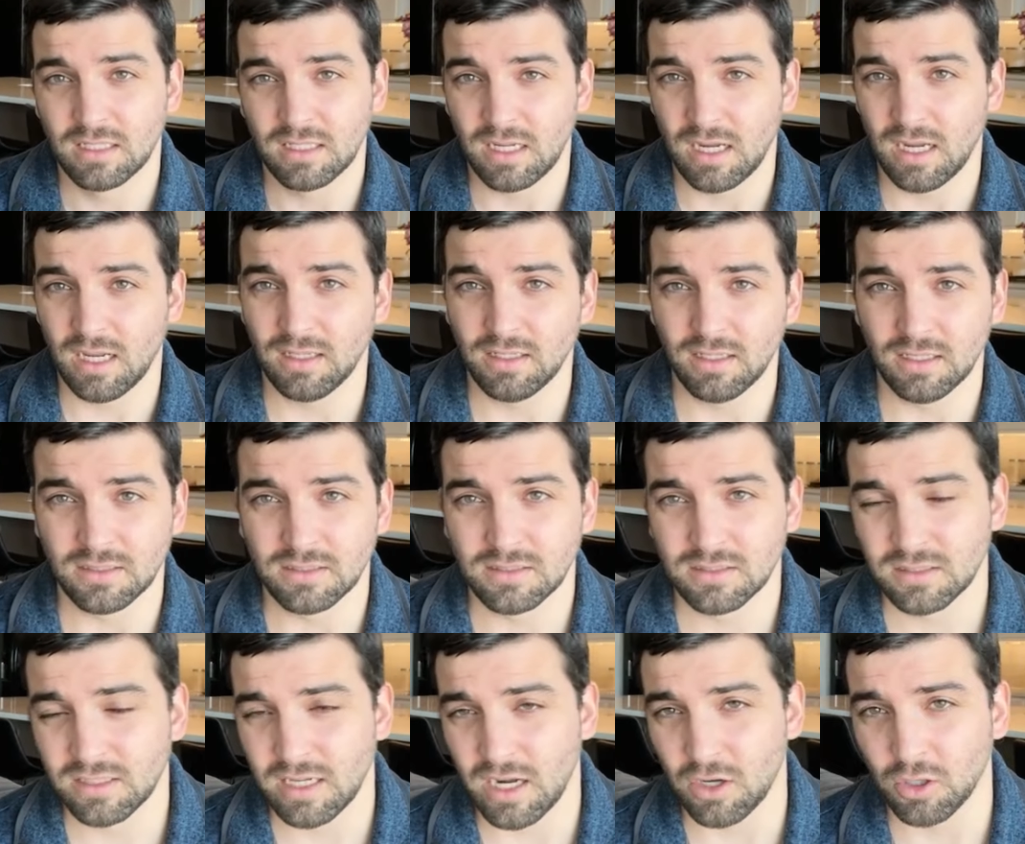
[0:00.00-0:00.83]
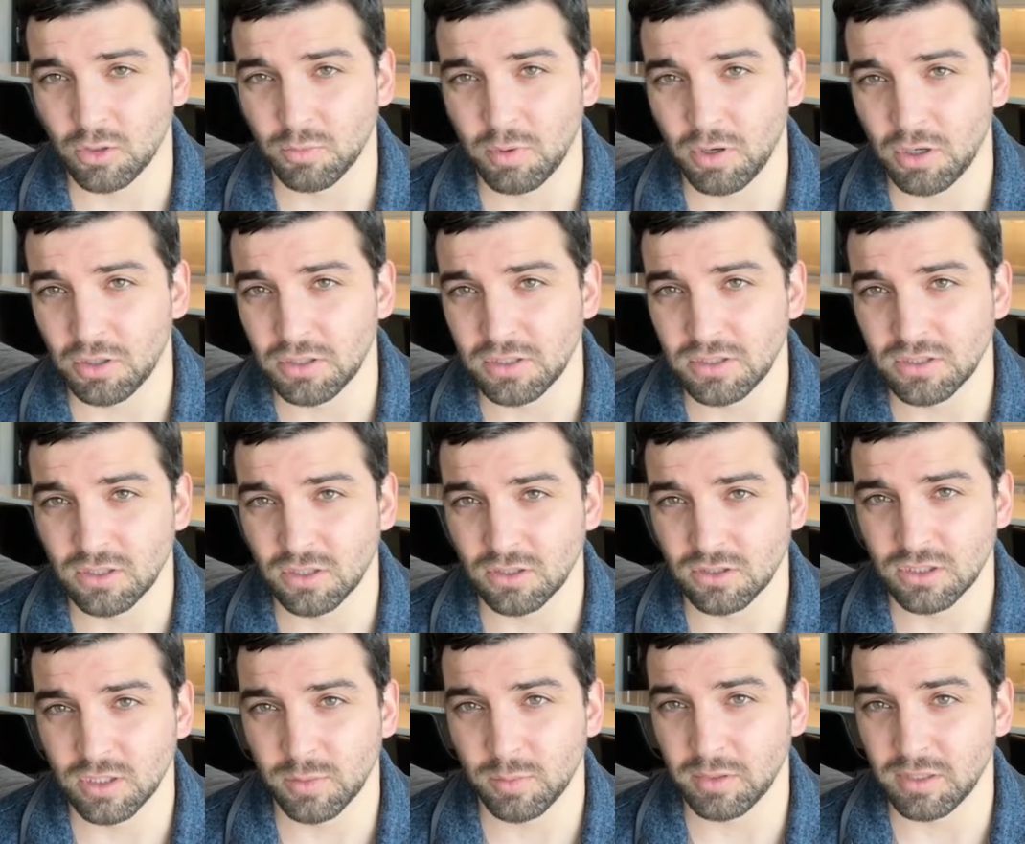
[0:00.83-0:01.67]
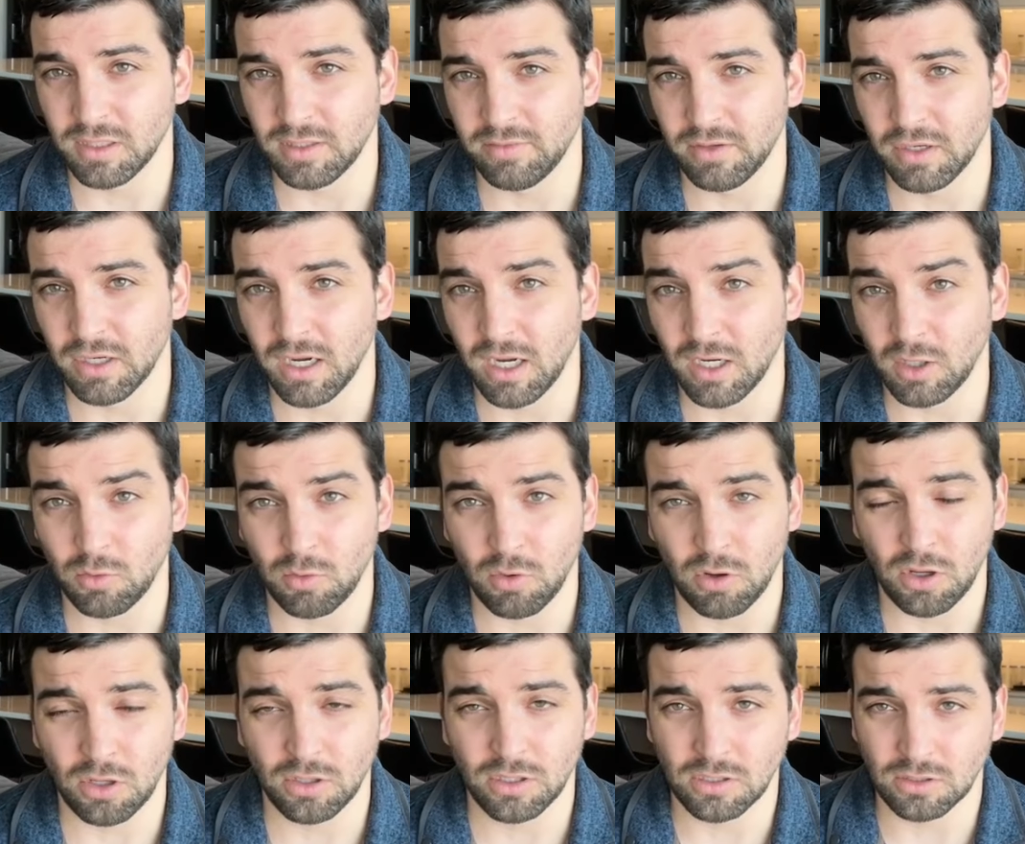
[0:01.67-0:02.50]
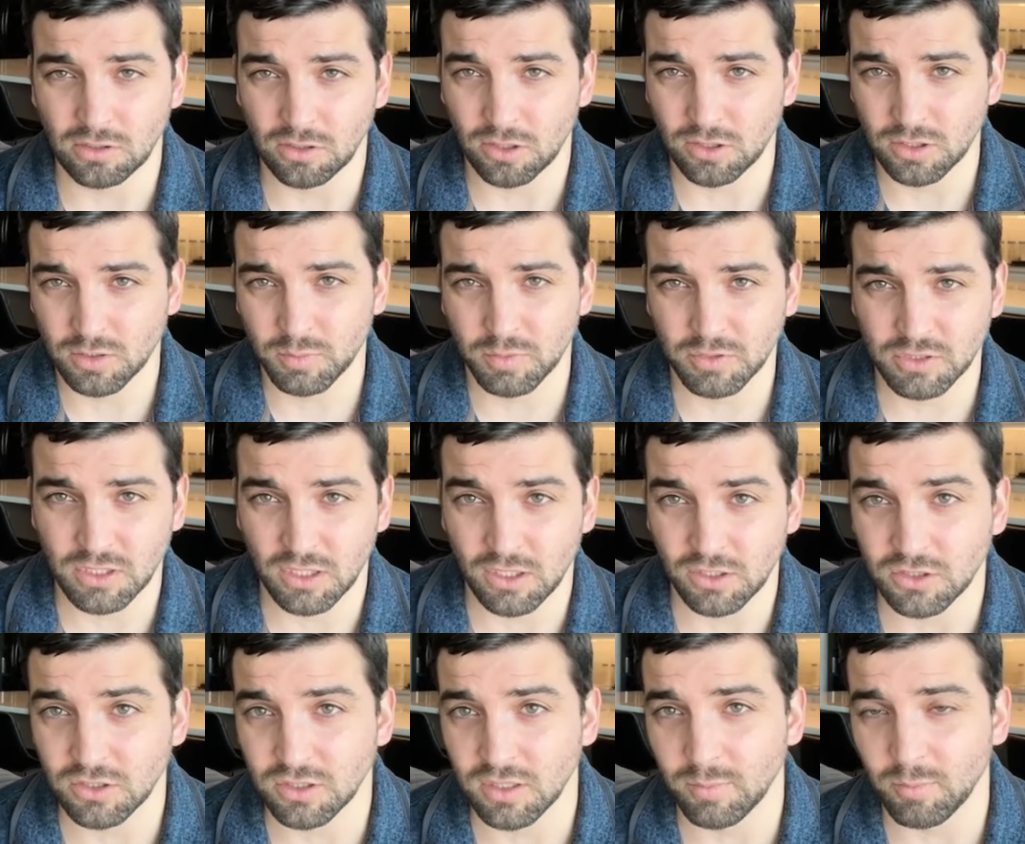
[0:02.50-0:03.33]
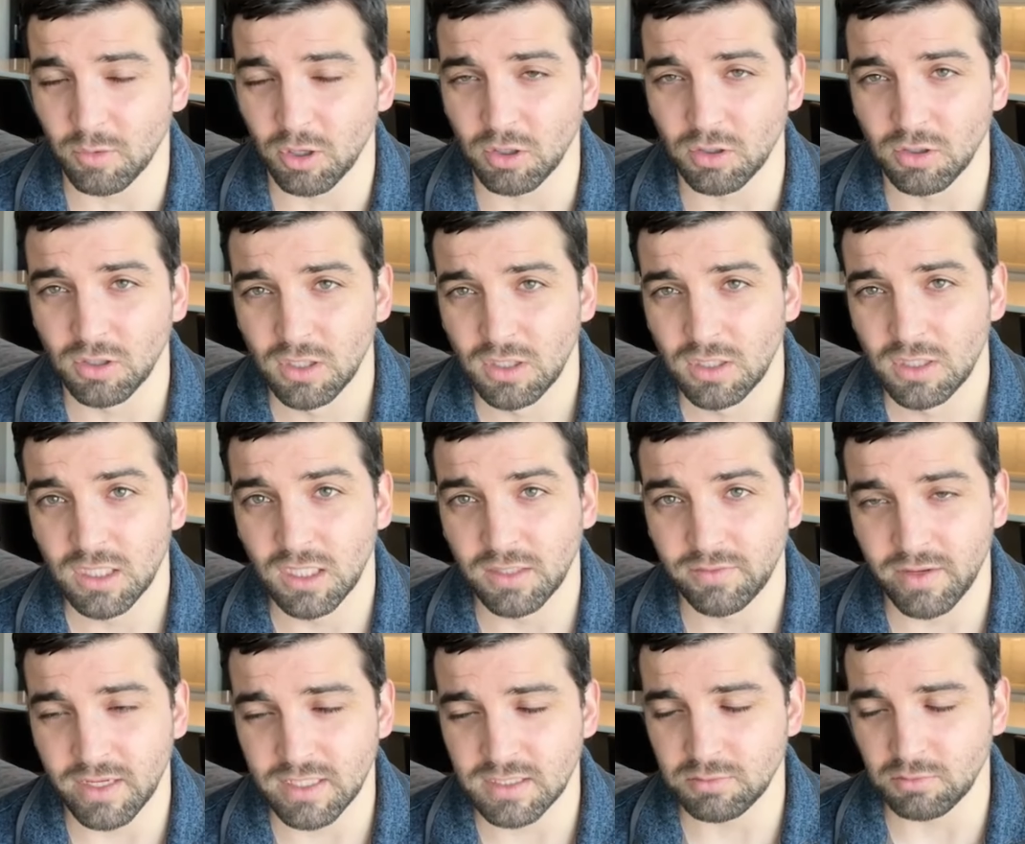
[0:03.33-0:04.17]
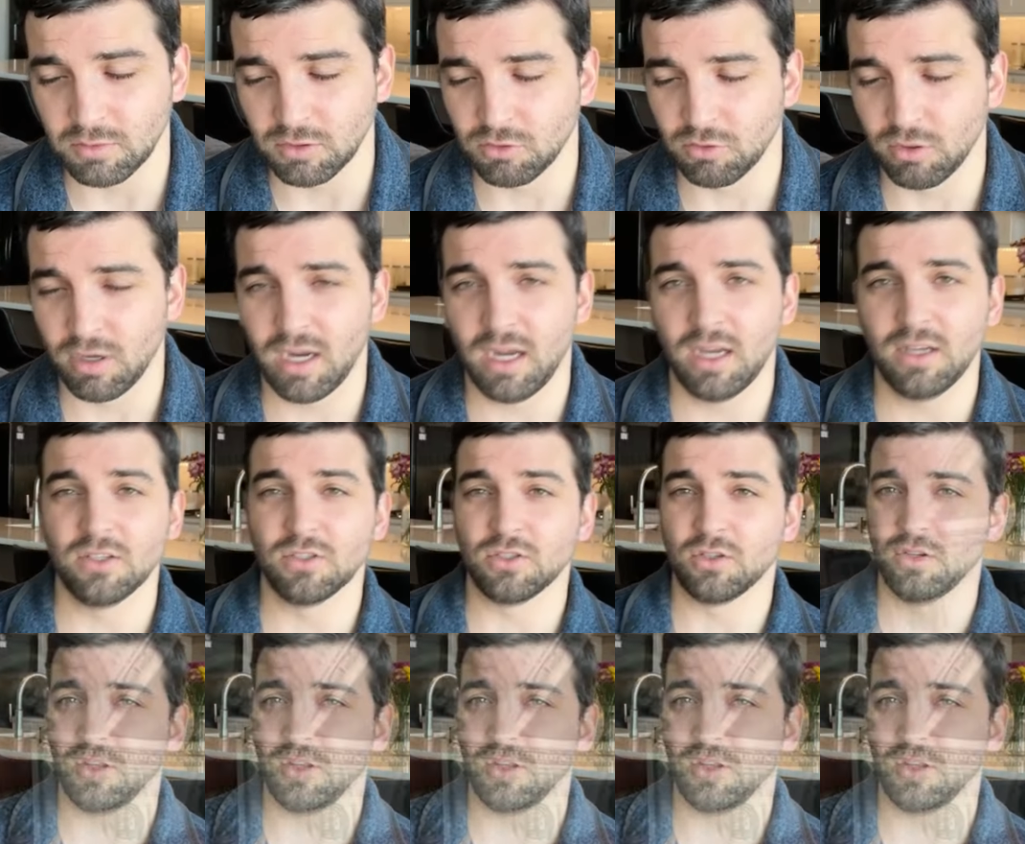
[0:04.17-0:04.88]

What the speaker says: Again, its counterparties are typically very high quality. A large percentage of them are investment grade,